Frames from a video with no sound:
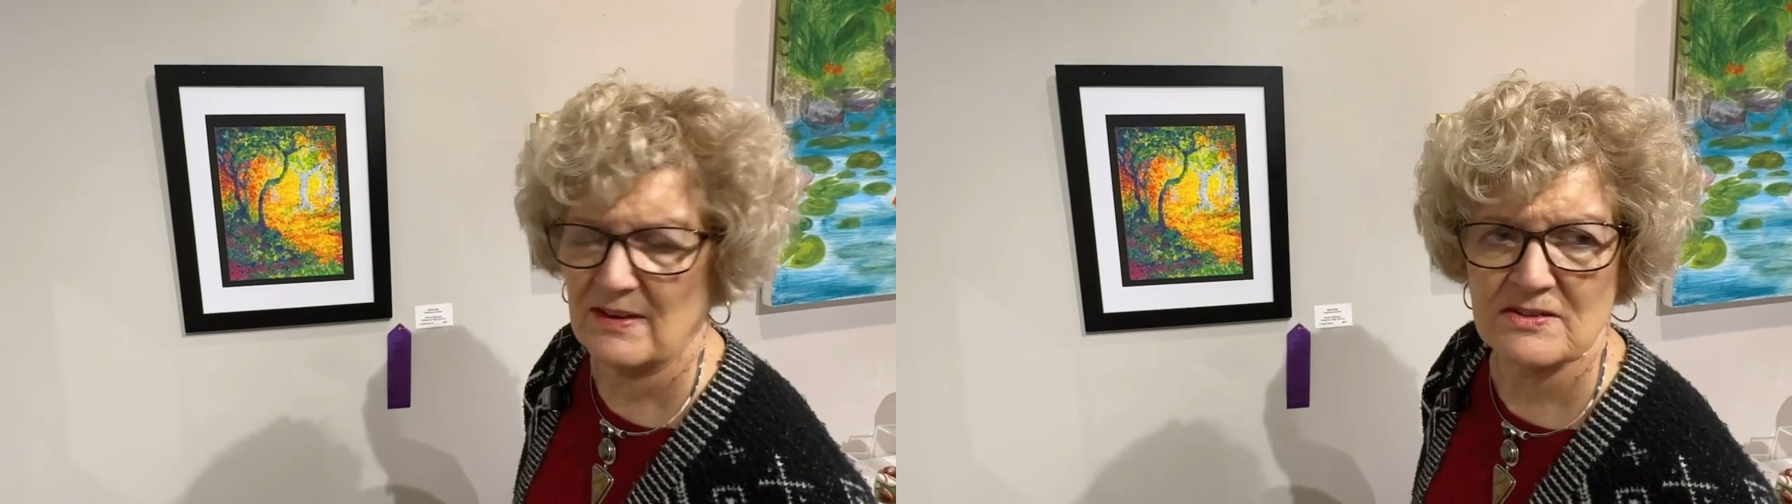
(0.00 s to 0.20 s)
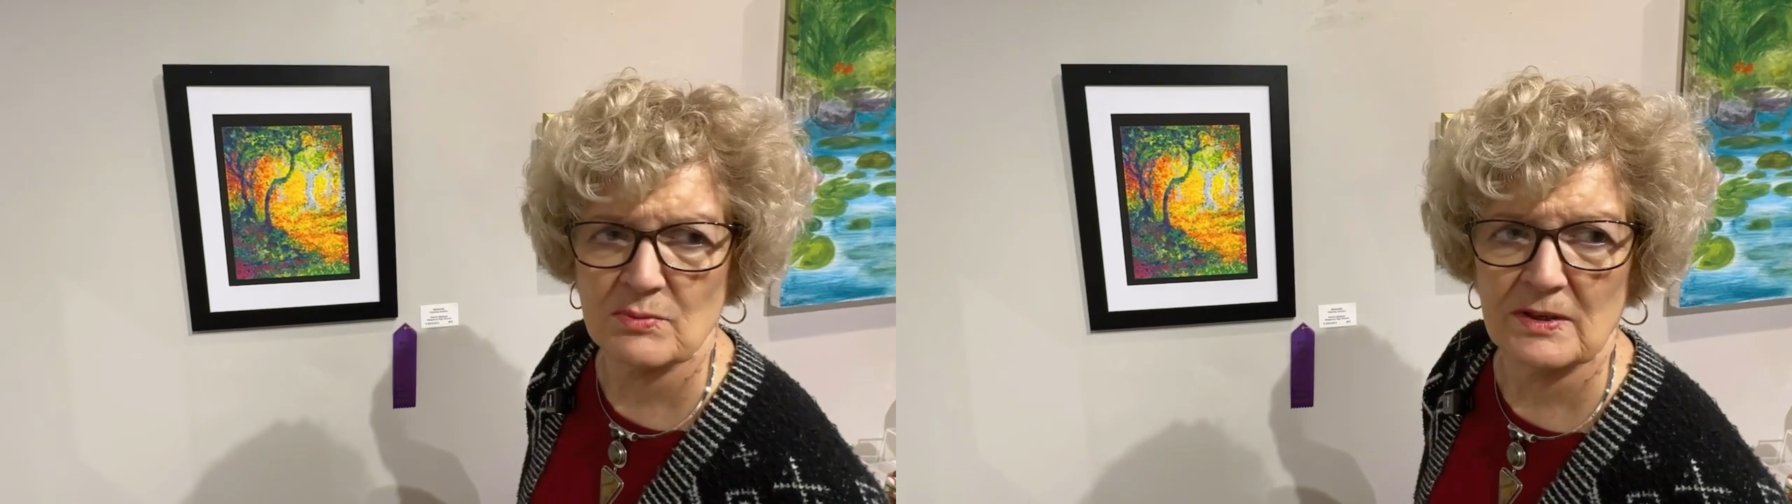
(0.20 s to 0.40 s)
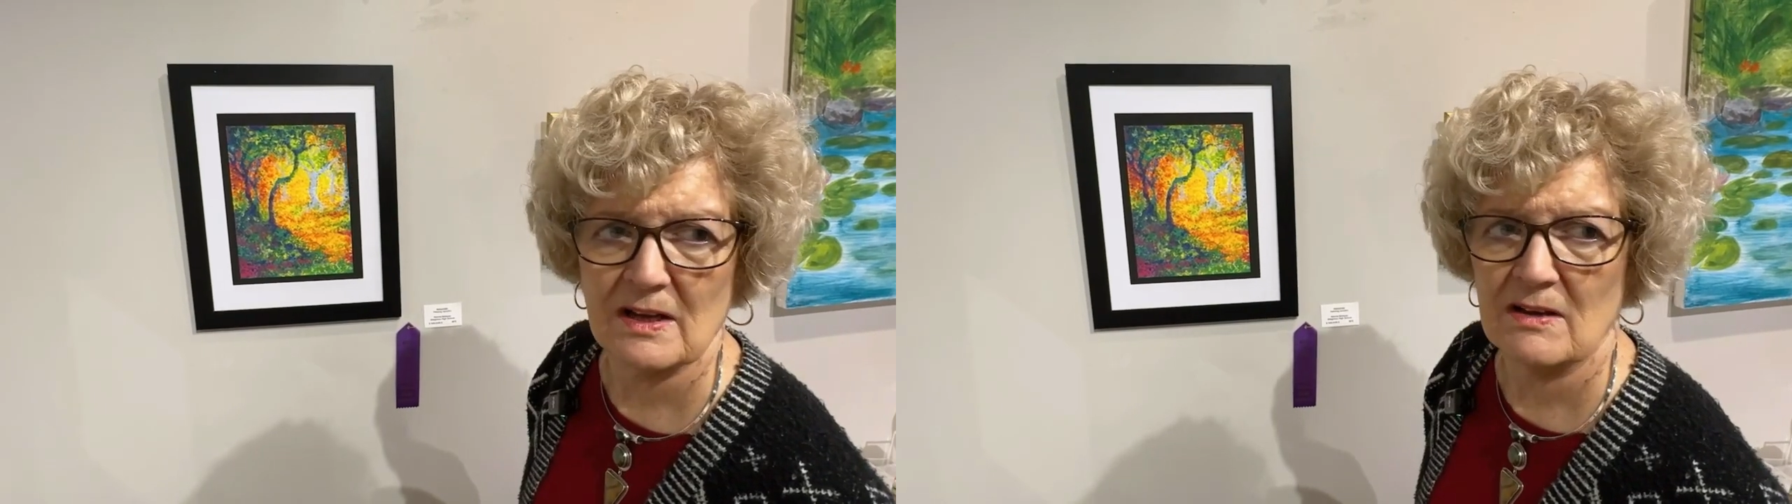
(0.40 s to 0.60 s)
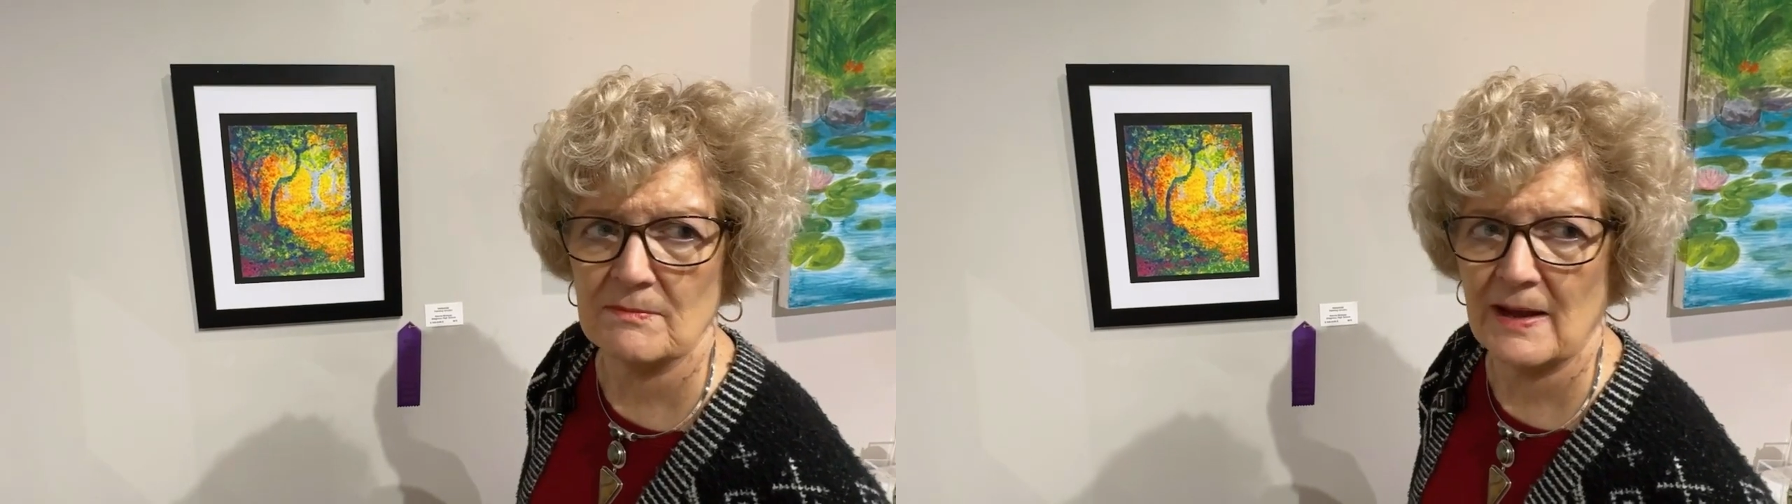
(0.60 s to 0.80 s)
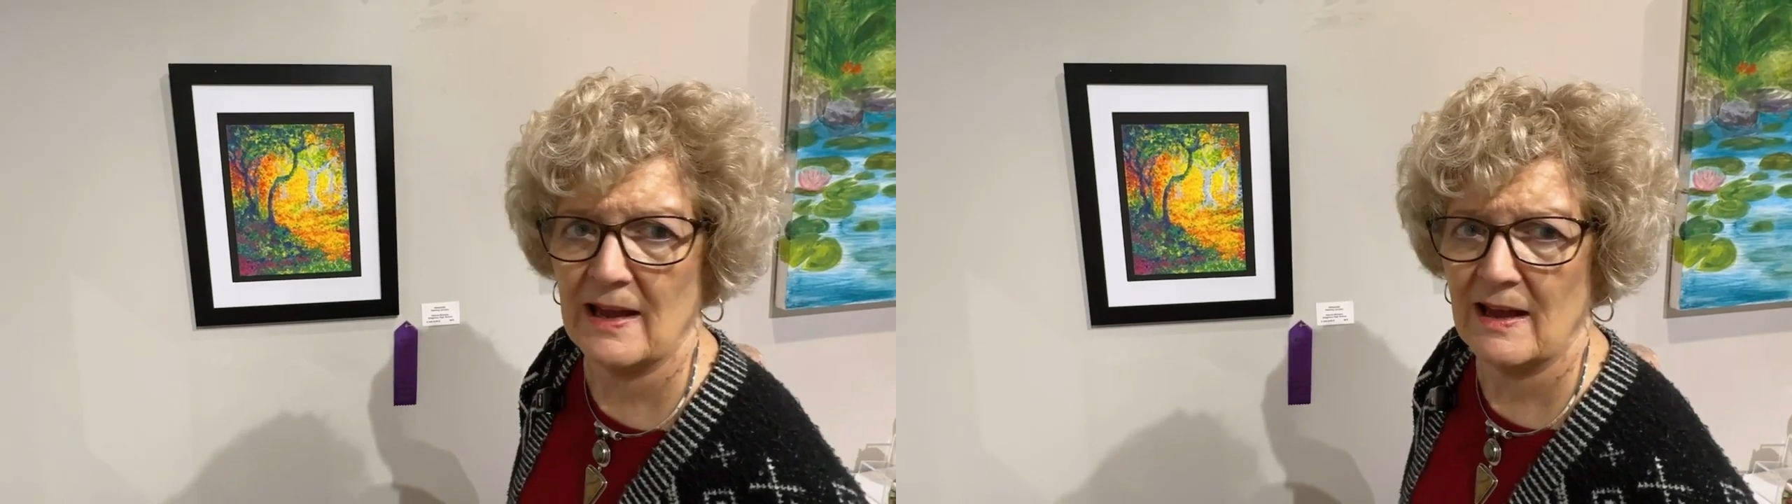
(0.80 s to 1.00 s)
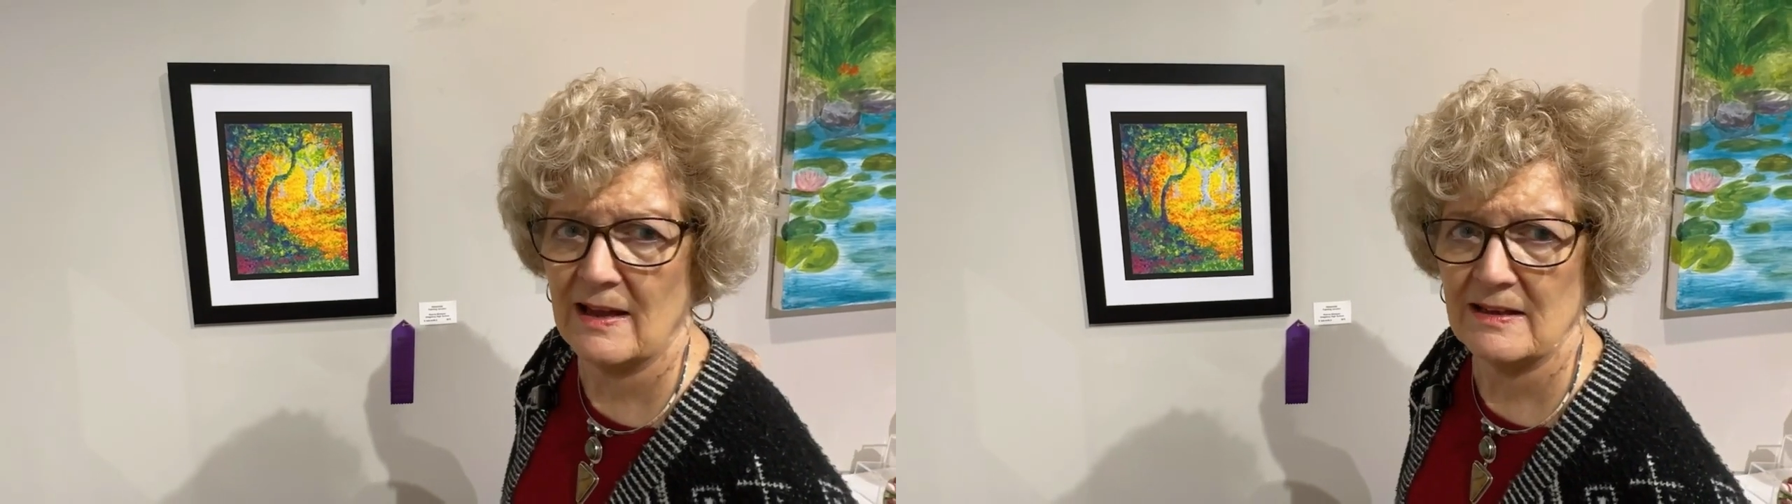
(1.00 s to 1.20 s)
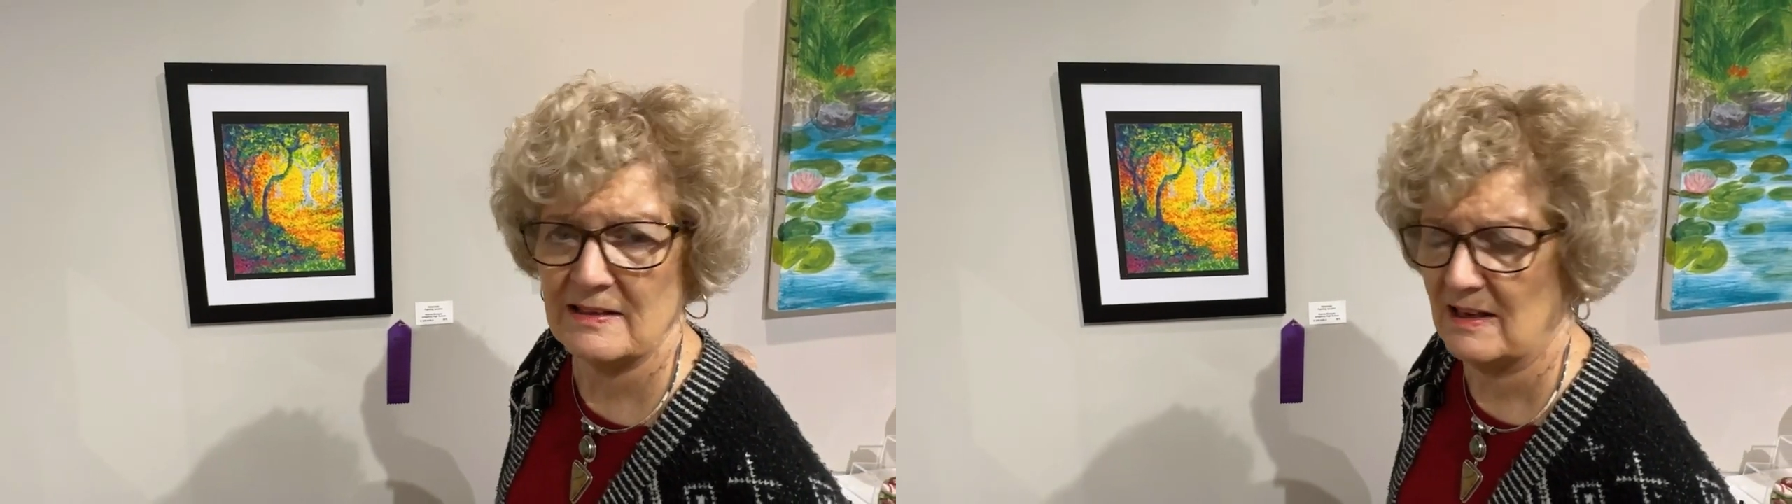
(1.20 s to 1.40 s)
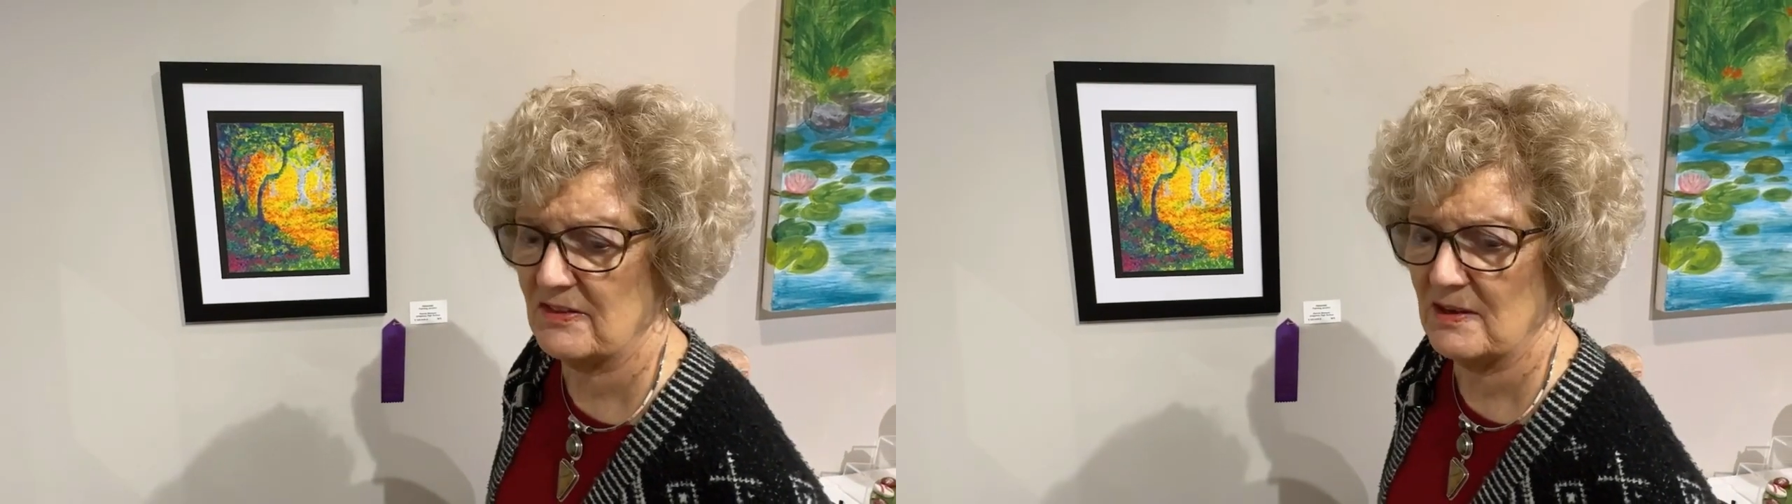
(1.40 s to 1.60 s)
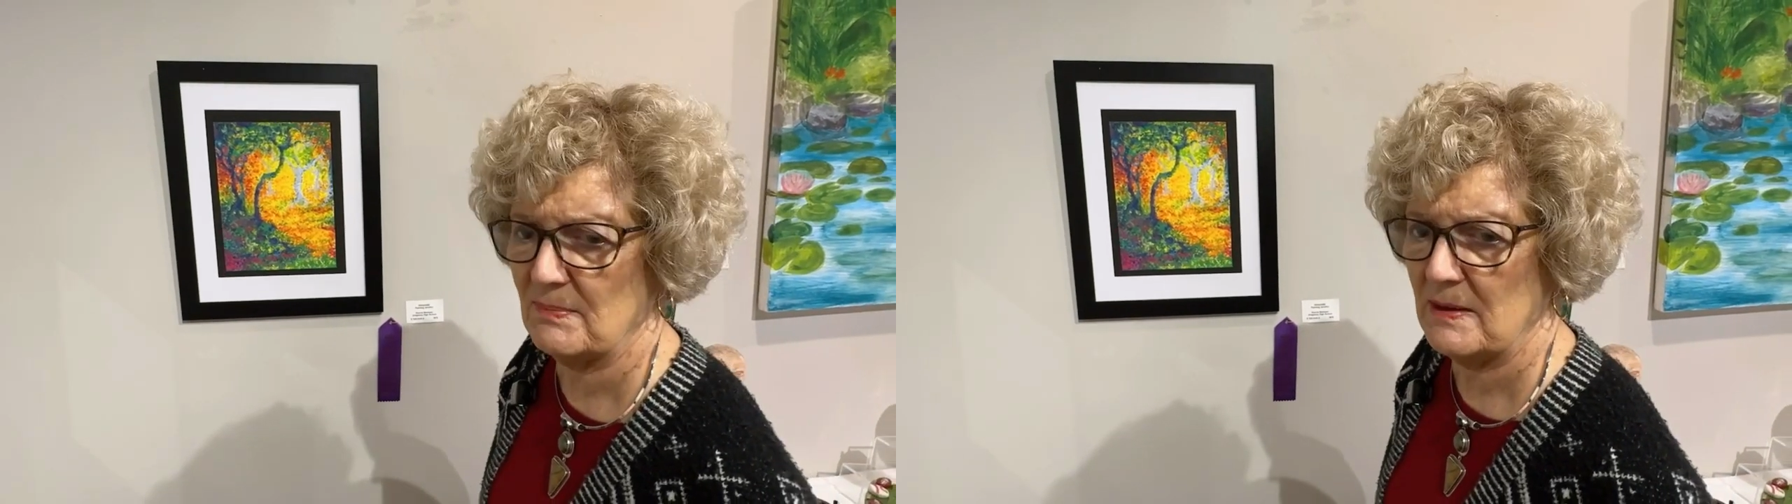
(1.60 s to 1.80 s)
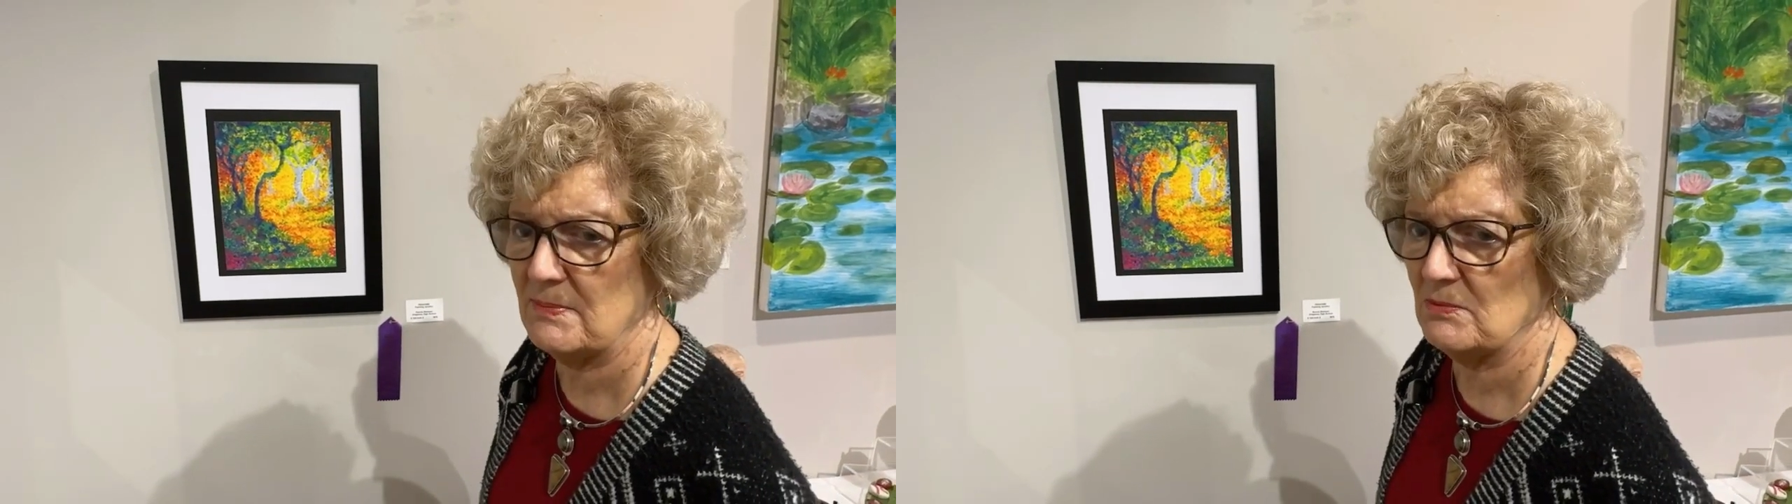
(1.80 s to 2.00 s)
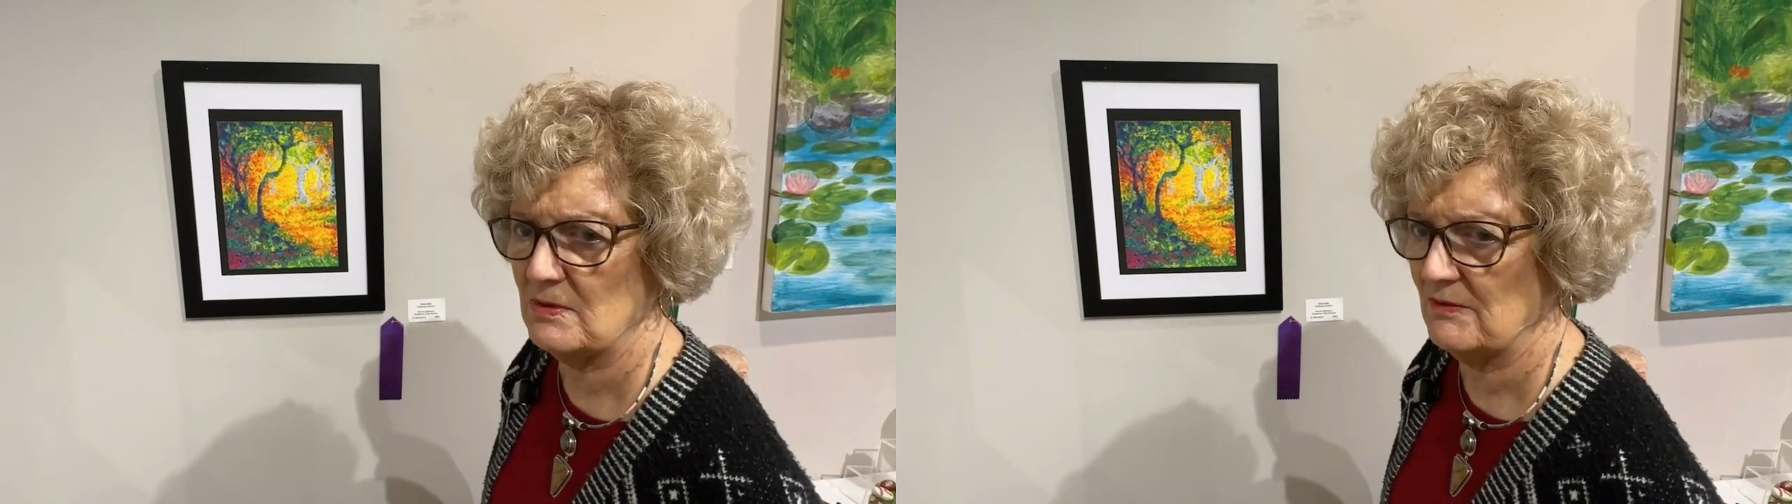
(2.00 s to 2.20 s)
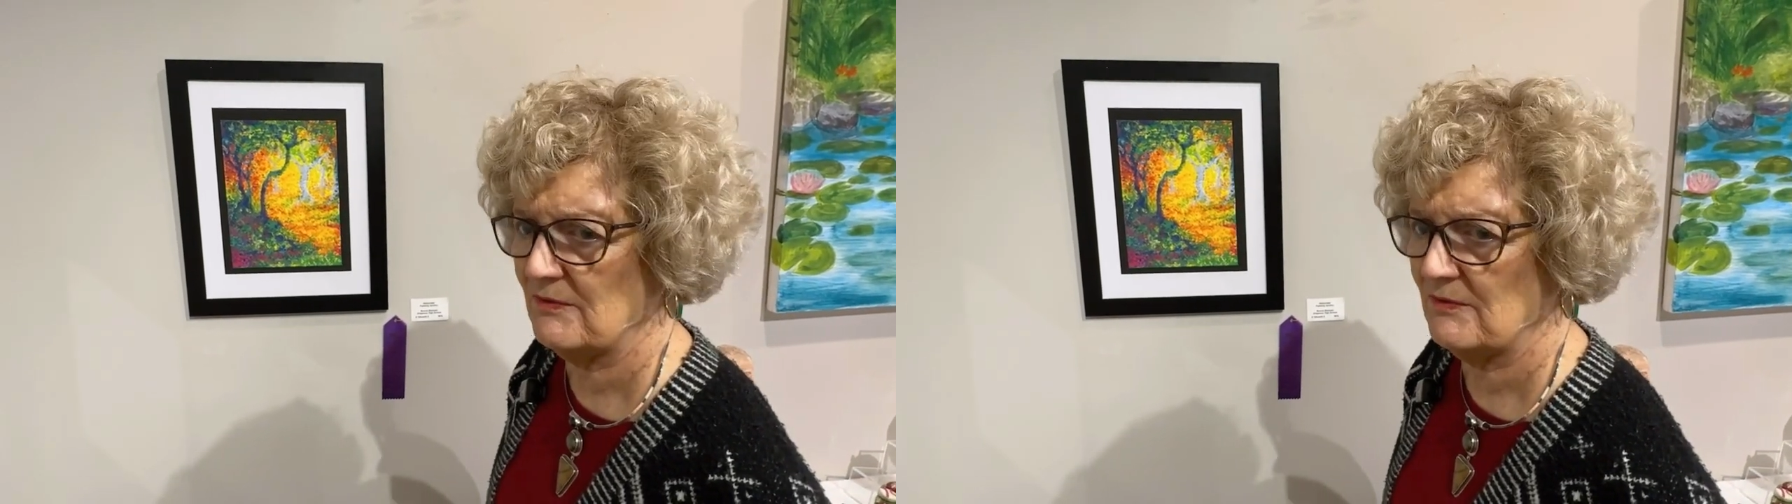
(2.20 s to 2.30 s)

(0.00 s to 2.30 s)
that's what caught my eye, and I think people will